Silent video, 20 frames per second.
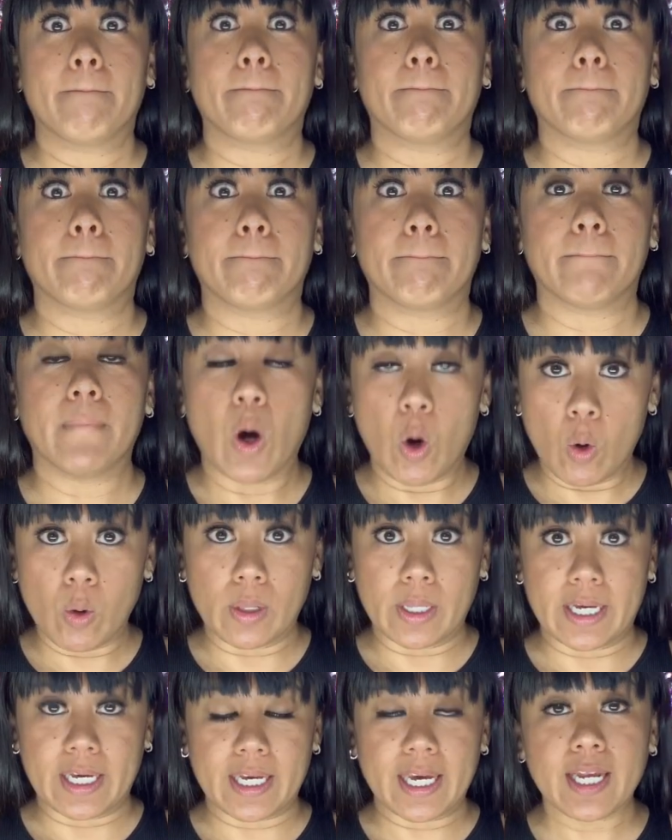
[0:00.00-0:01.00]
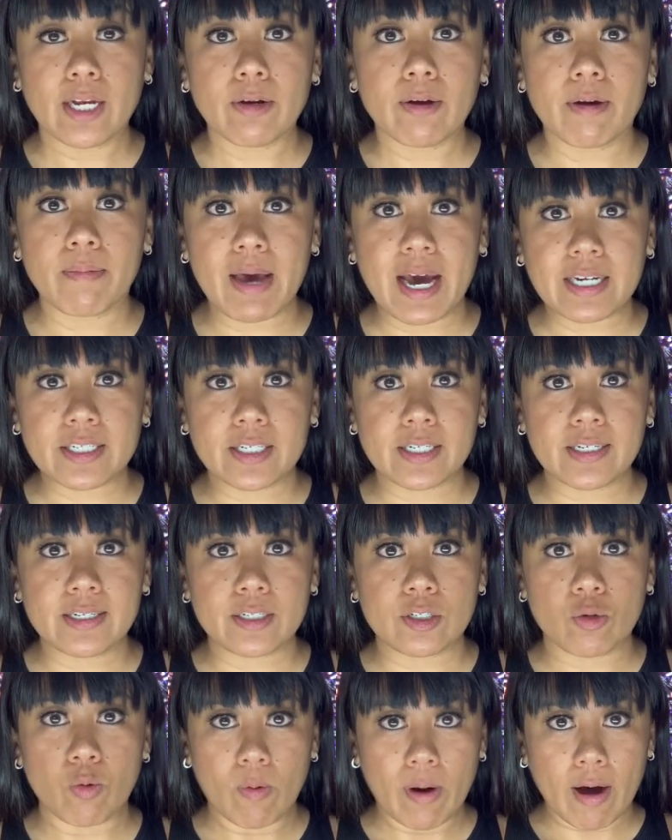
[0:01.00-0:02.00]
moly. Can you imagine
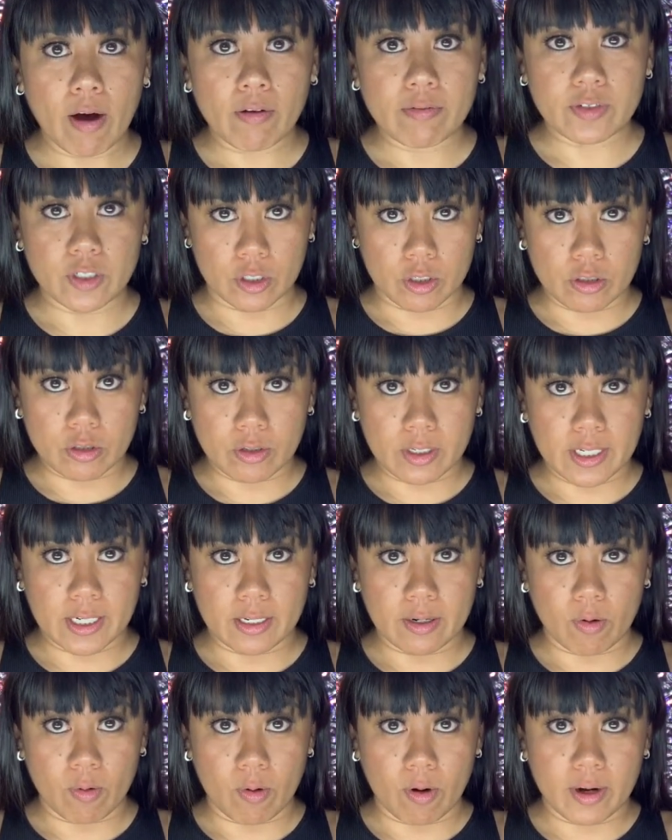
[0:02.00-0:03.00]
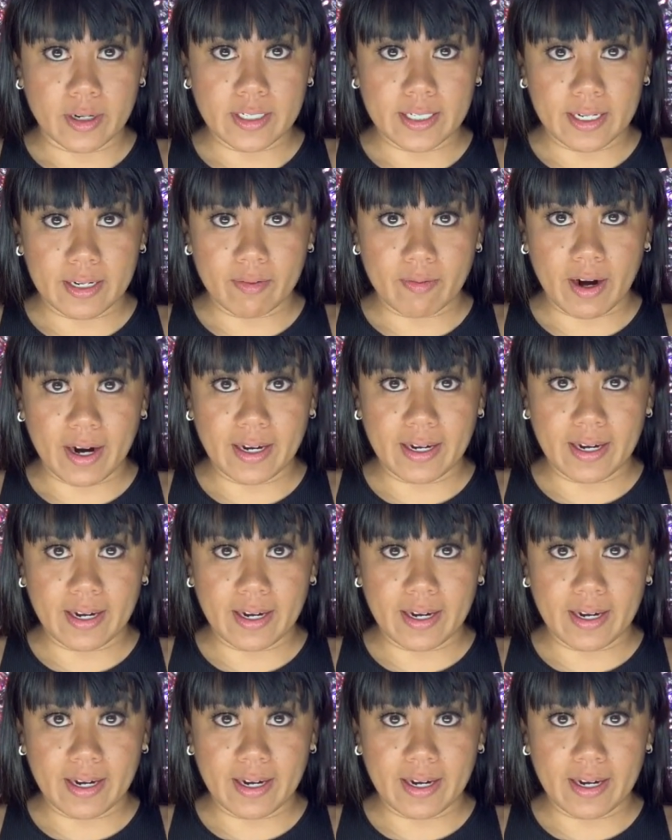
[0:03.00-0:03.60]
12 children in quarantine right